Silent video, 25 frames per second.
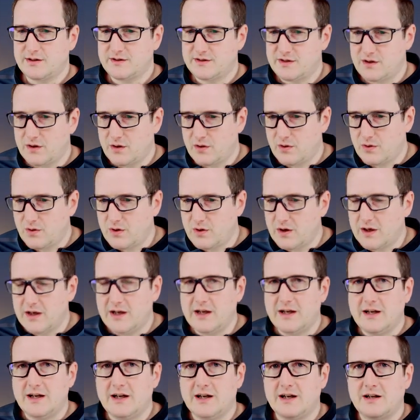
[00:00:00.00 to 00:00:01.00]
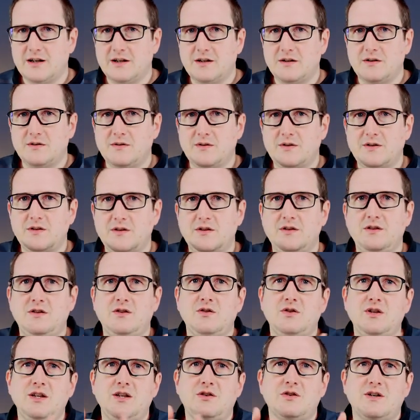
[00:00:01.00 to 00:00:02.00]
So
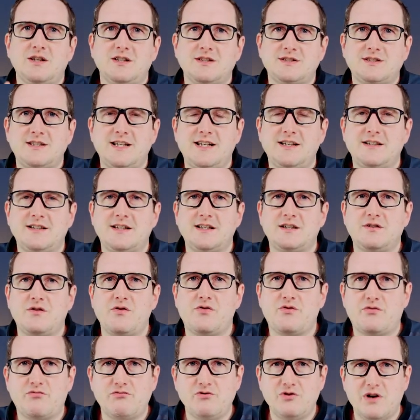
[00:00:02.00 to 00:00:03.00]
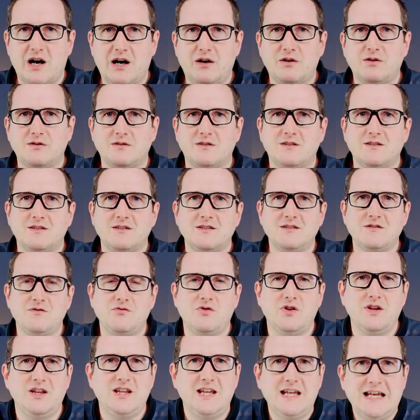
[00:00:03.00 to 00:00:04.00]
you need to understand that throughout
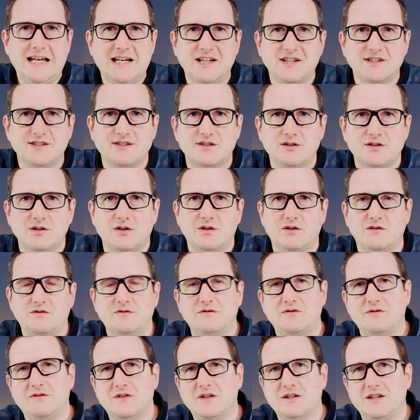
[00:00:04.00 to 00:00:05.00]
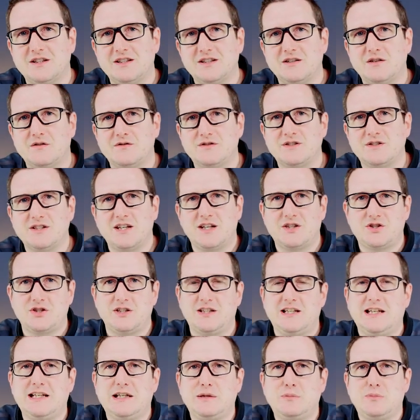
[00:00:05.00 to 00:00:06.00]
the years of such a
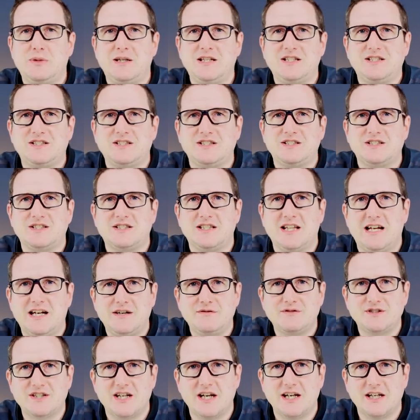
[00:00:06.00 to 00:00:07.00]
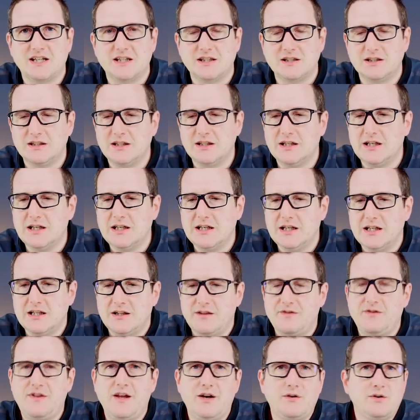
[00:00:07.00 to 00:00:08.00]
database's life cycle,
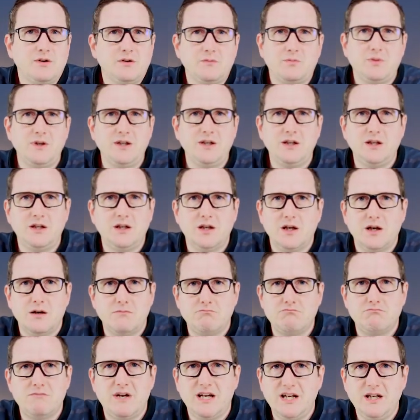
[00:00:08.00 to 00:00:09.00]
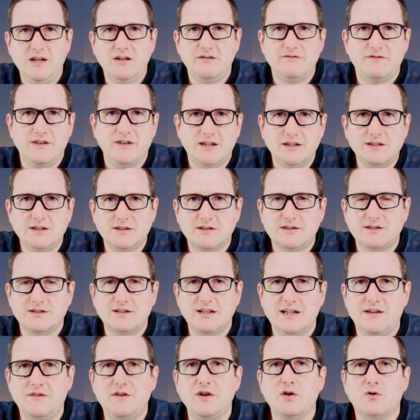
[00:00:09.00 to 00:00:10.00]
there will be many events
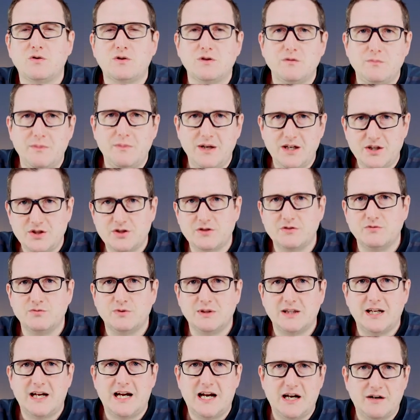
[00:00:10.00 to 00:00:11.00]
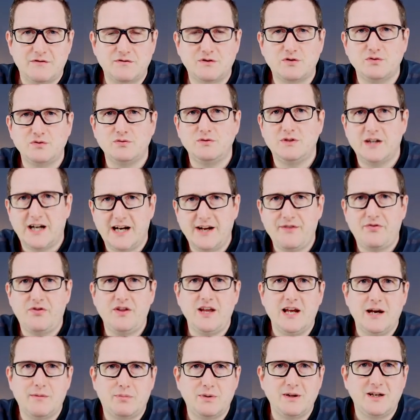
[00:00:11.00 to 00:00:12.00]
and the automation will have to guide
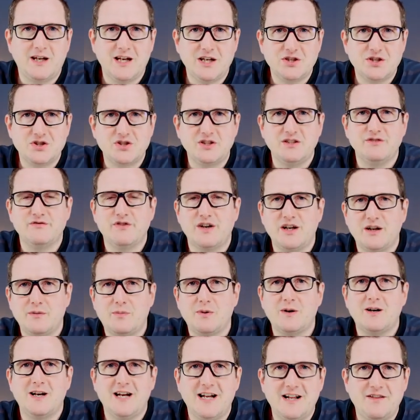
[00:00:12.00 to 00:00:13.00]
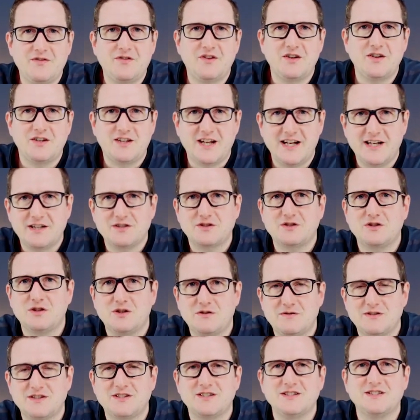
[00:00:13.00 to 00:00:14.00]
the application developer and the data
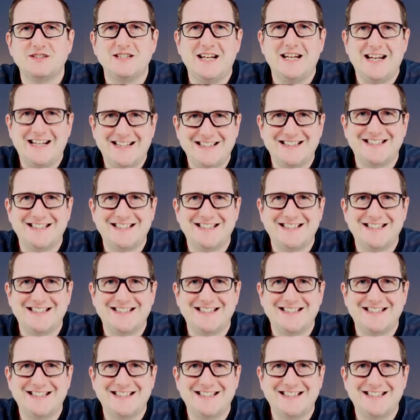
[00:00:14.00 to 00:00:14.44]
services and